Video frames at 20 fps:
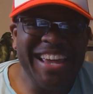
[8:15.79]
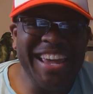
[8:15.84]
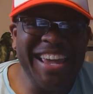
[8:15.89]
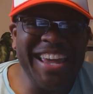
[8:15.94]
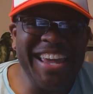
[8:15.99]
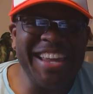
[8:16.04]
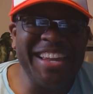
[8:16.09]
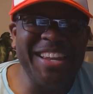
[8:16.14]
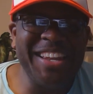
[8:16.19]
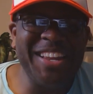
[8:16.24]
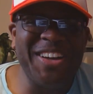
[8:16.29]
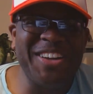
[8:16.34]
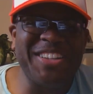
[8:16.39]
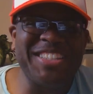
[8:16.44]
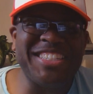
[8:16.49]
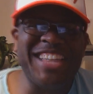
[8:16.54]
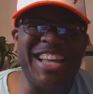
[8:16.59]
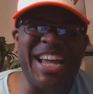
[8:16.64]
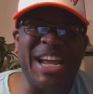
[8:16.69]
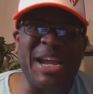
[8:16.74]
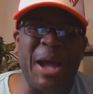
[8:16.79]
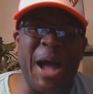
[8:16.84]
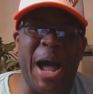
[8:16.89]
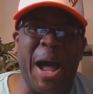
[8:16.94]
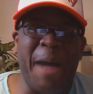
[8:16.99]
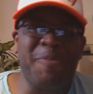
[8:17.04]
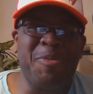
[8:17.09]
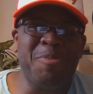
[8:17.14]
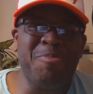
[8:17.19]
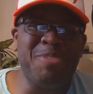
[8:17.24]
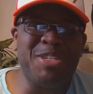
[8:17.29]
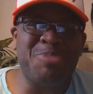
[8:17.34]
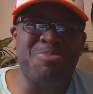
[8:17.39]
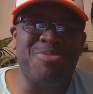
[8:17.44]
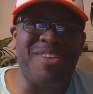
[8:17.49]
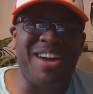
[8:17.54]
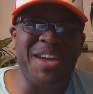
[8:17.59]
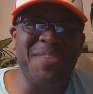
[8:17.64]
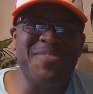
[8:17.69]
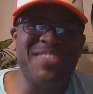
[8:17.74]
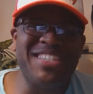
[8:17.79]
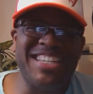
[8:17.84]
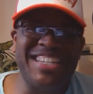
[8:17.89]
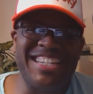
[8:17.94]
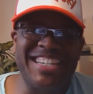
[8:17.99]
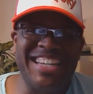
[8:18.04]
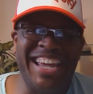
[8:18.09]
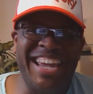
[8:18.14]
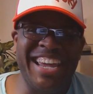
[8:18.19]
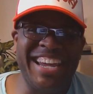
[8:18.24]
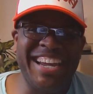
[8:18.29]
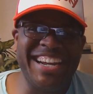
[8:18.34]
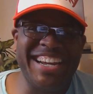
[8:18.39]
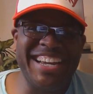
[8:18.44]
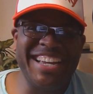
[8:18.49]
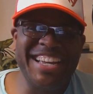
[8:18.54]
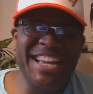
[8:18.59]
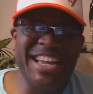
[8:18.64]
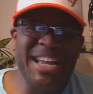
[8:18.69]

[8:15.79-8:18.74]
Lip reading: It looks like Optimus Prime's in there.